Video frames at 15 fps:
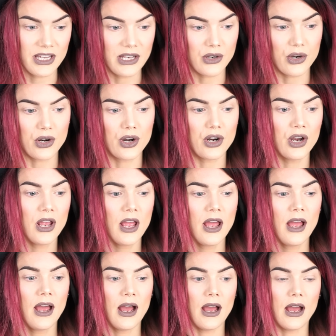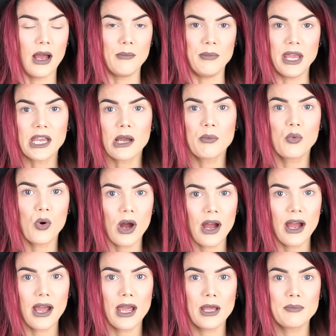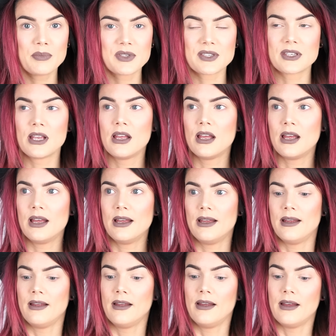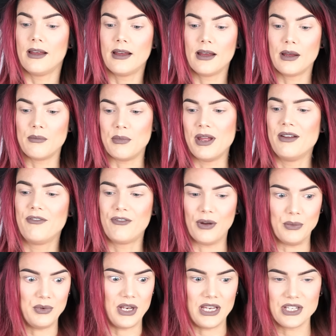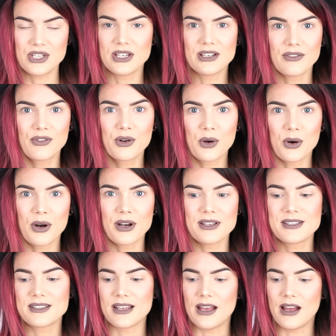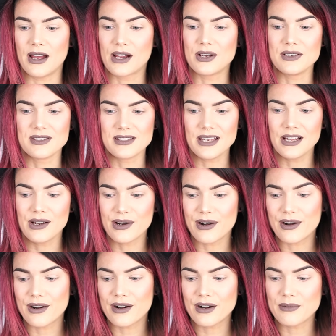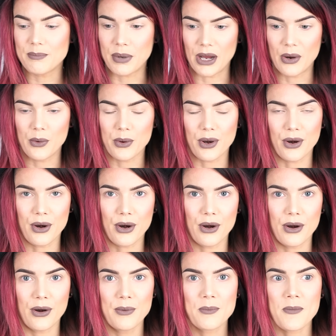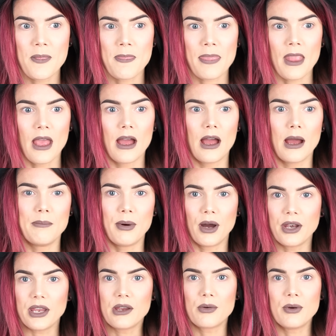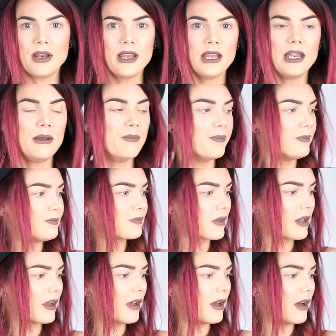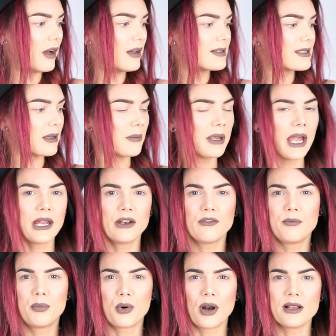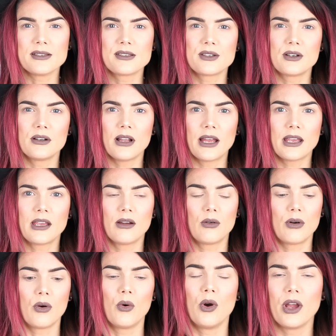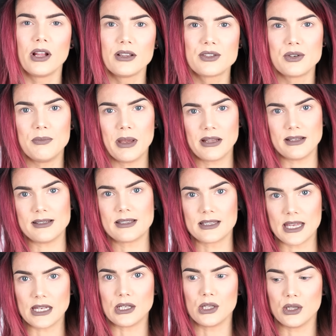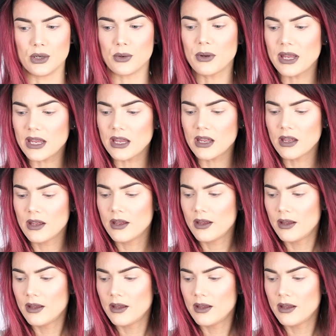cleaner, makeup wipes, foundation, of course, concealer, powder, body cream, some kind of bronzer, like, or oil to make the skin glowy.